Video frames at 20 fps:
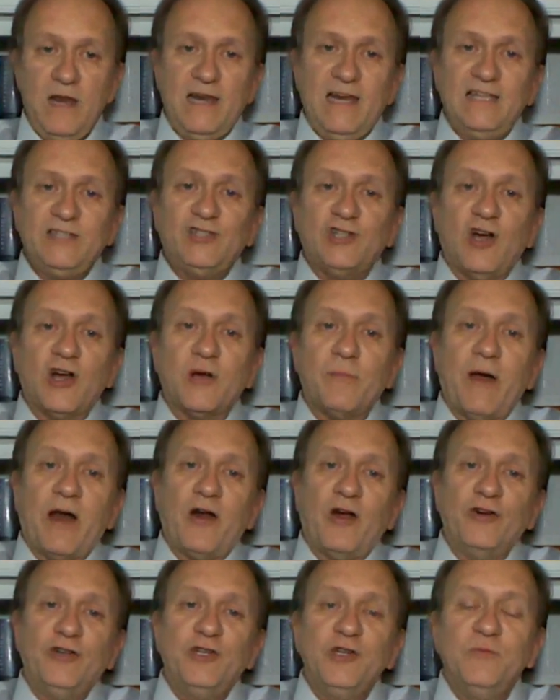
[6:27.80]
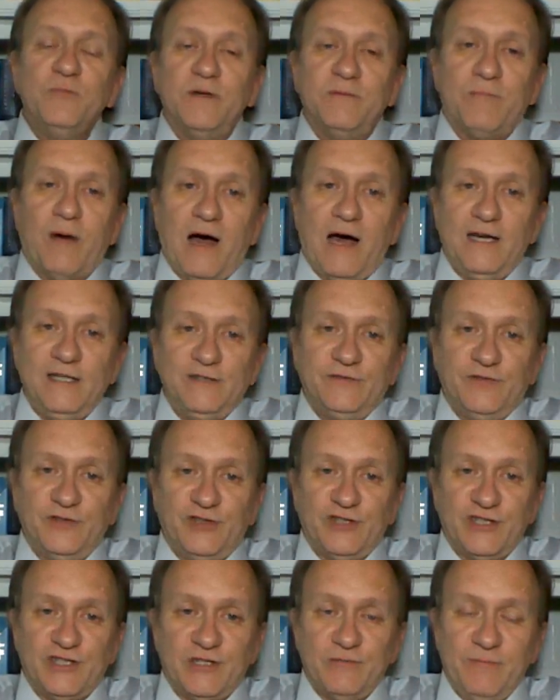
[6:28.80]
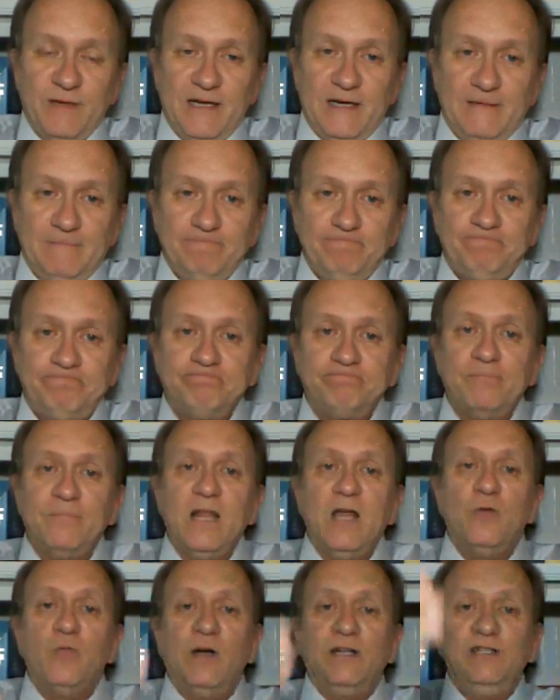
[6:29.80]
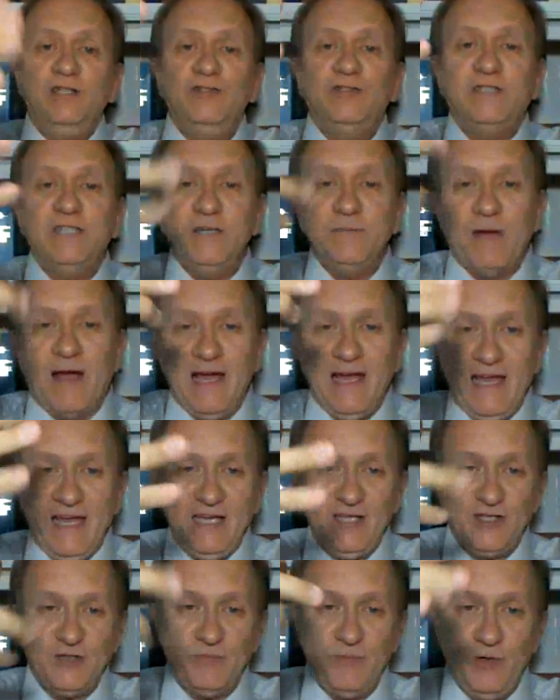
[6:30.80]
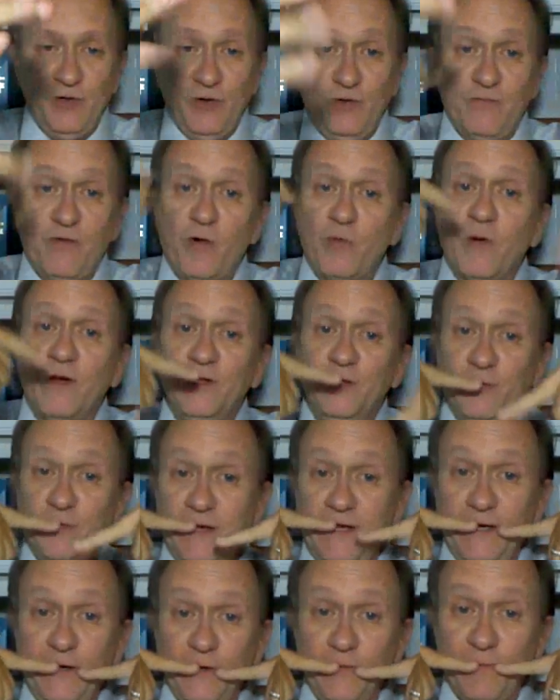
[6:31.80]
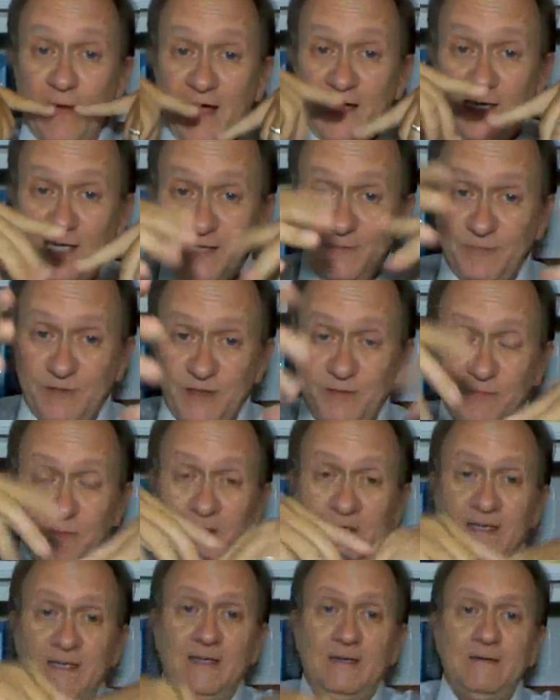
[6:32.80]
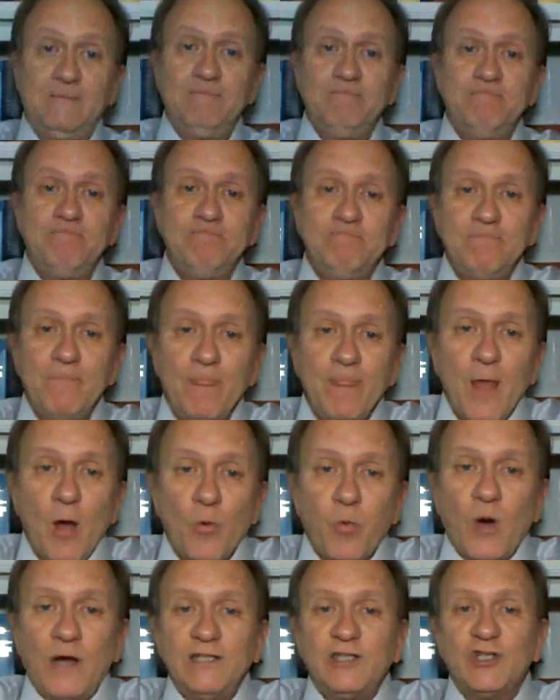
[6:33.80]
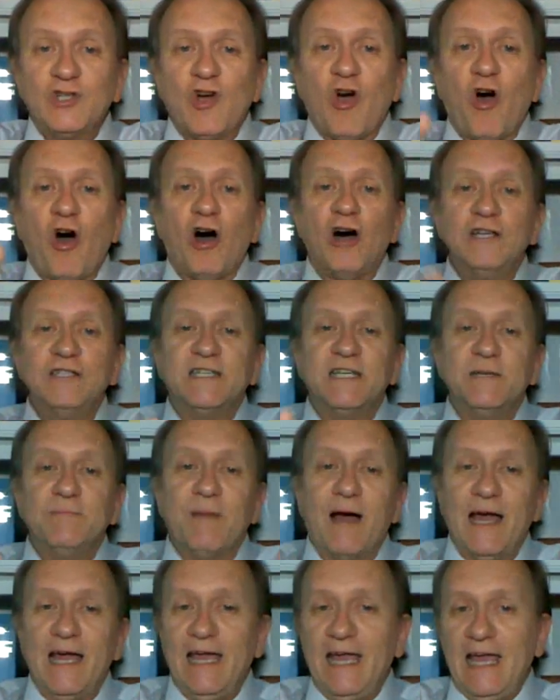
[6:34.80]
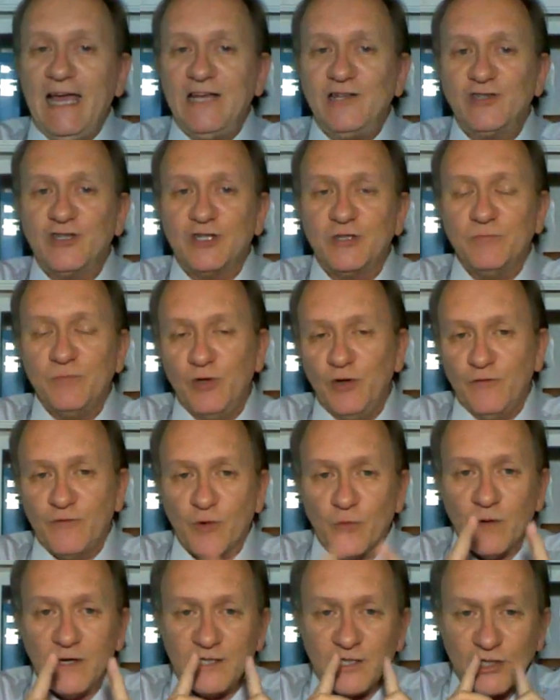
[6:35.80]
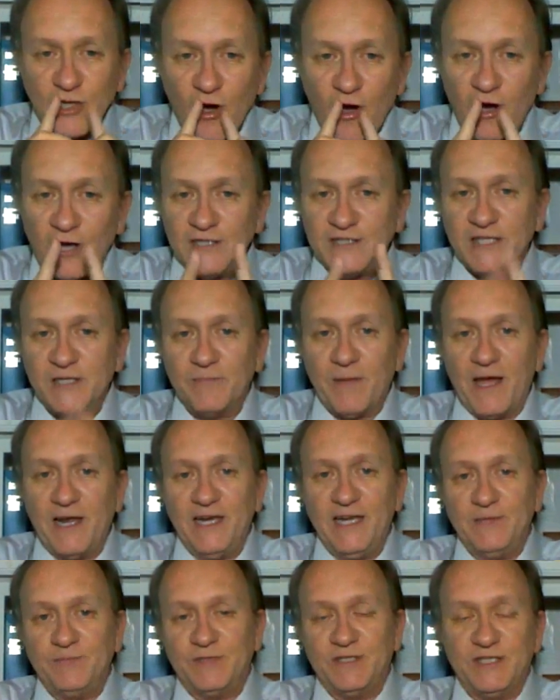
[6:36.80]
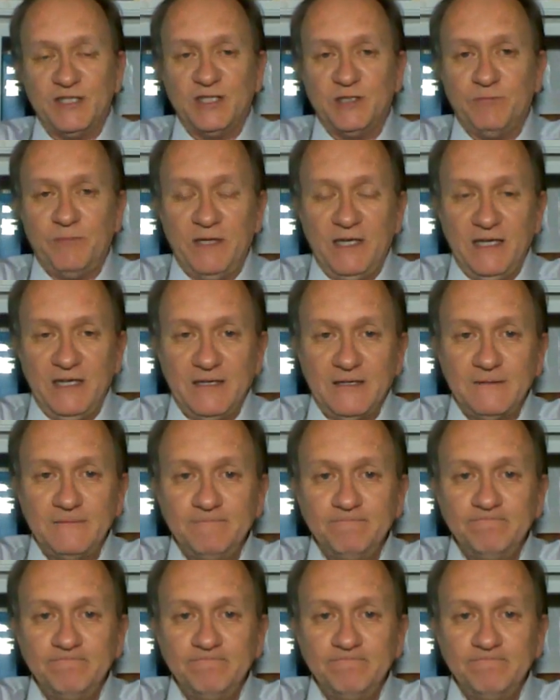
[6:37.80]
Let's talk about our human bodies for just a minute. When you see my hands move, or when you hear my lips speak, what's causing my hands to move, or what's causing my lips to speak?